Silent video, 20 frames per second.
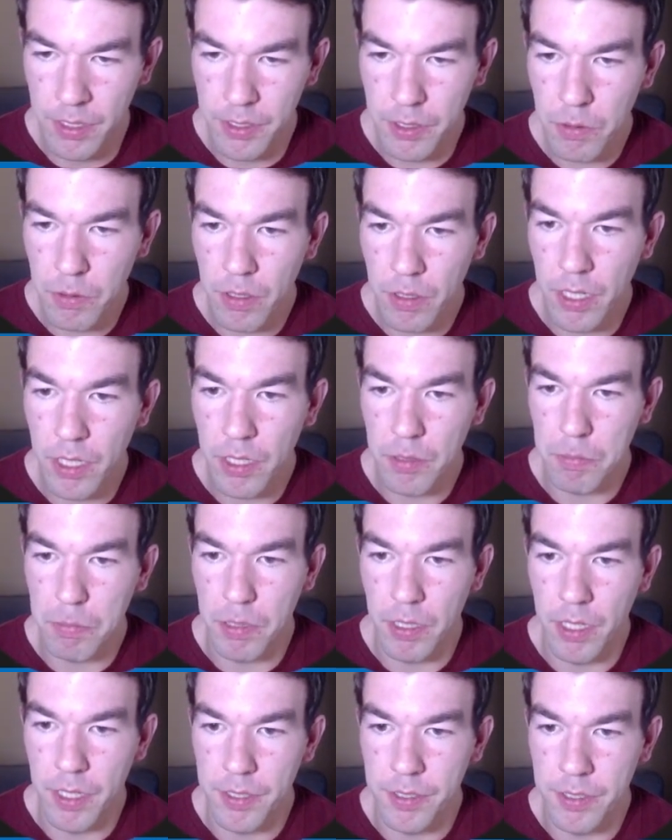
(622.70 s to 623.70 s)
URL
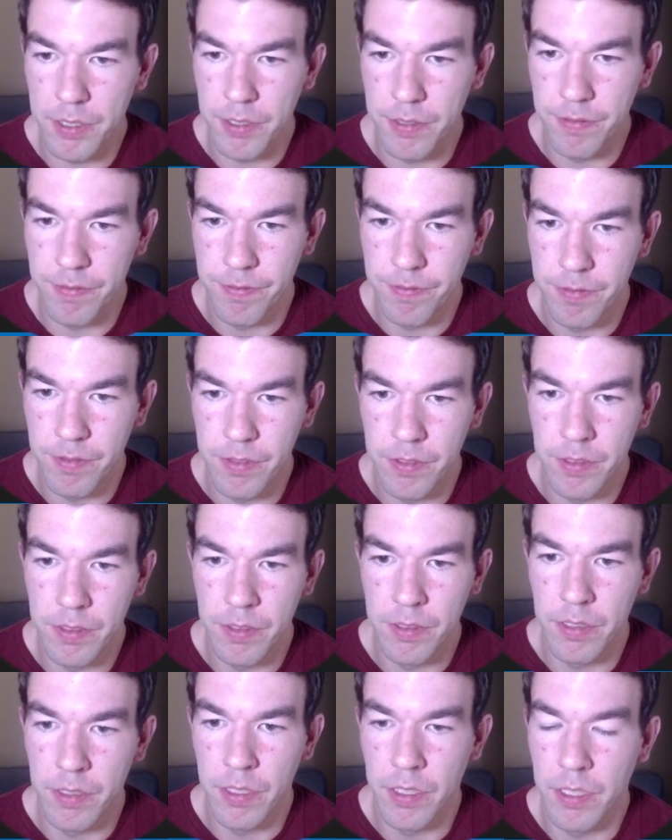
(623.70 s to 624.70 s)
plus
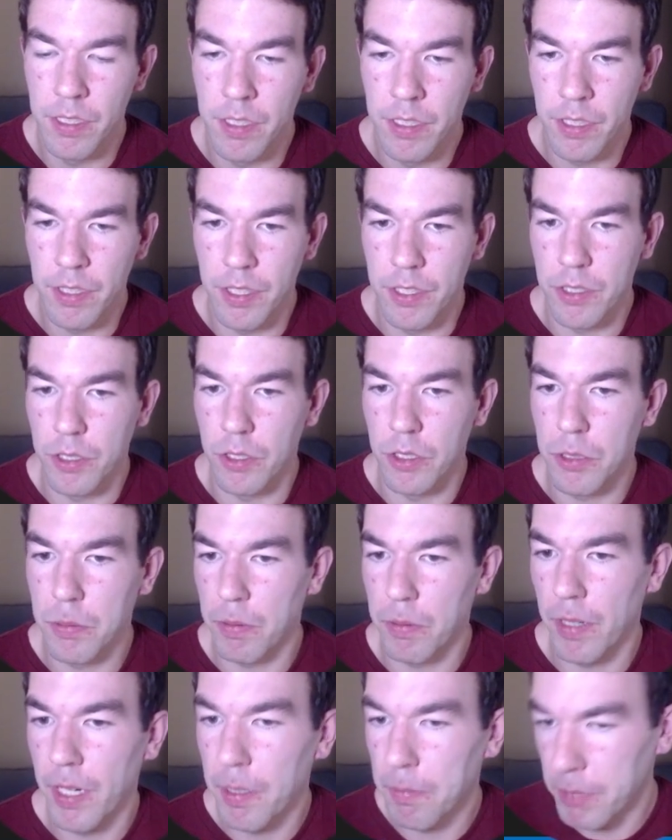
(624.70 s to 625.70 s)
the search
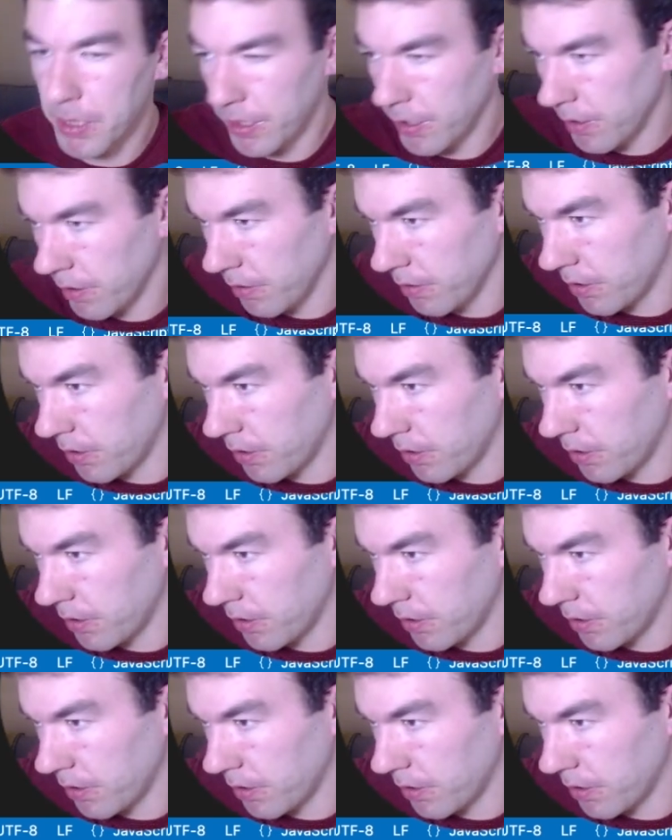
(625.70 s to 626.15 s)
params here.